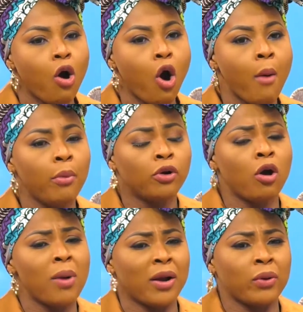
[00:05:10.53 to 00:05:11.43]
Omodo
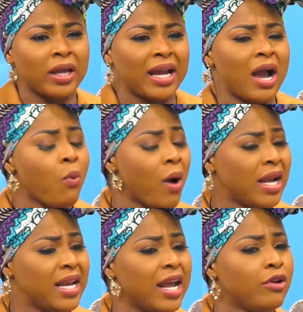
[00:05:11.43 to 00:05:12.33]
manoke can
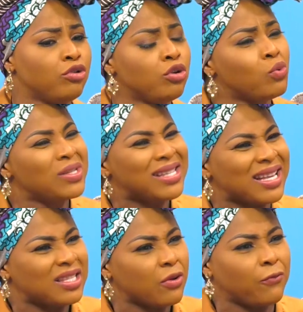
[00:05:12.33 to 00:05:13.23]
one day you will
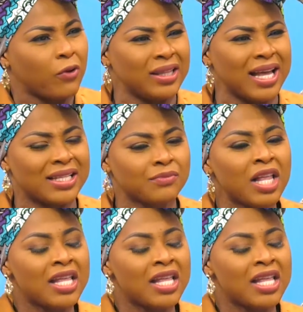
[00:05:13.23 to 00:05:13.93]
settle for that.